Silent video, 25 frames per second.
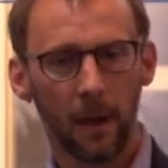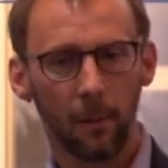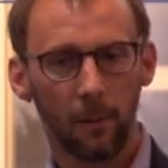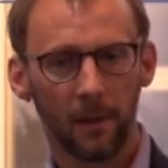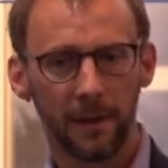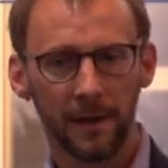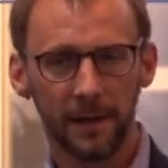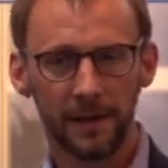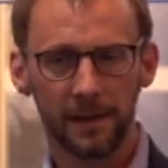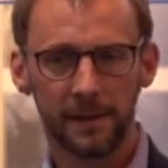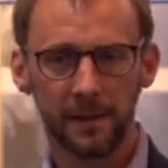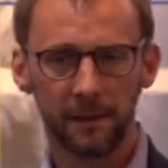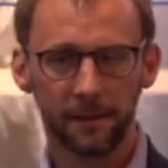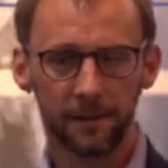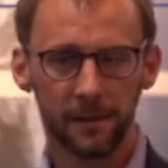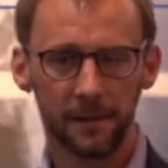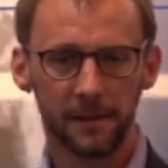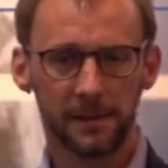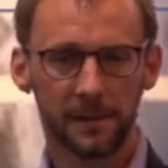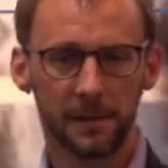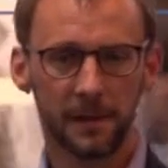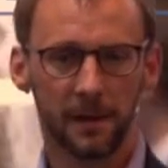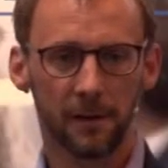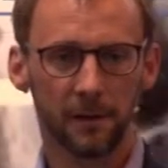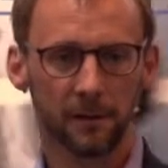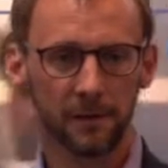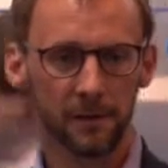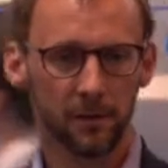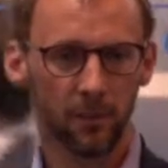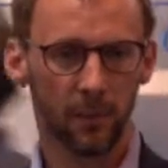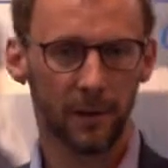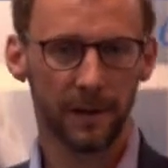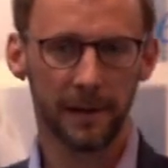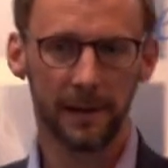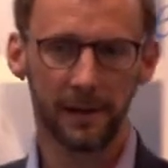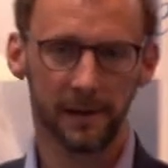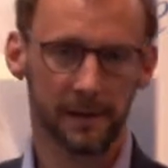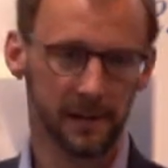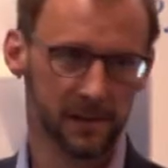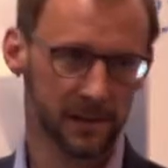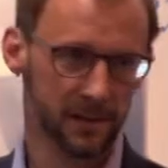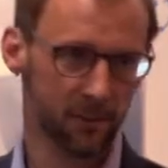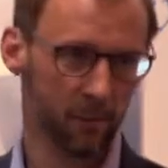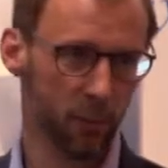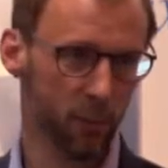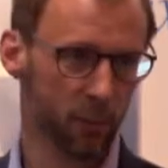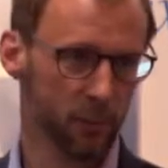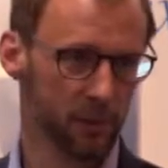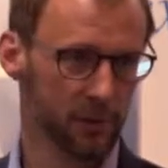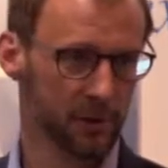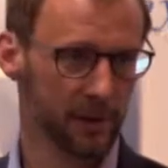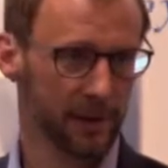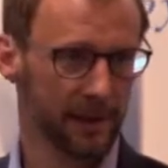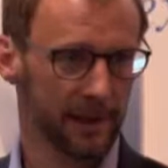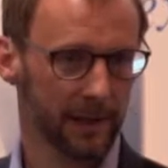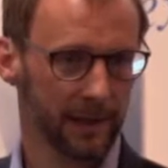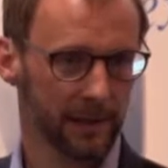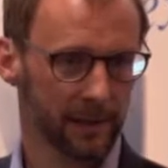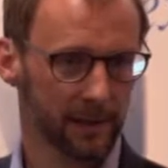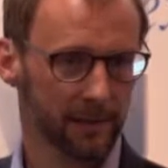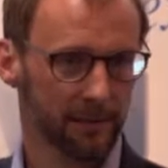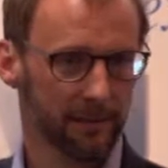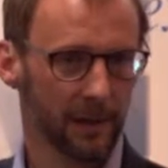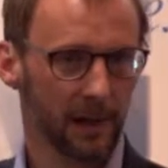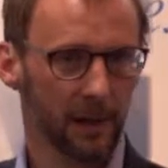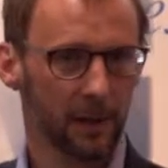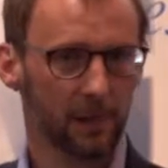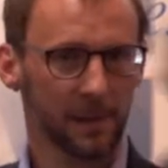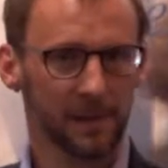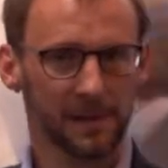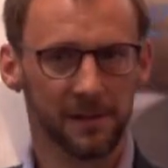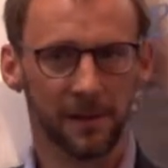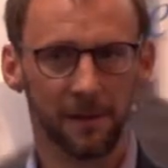We need different skills and we need to support training and development.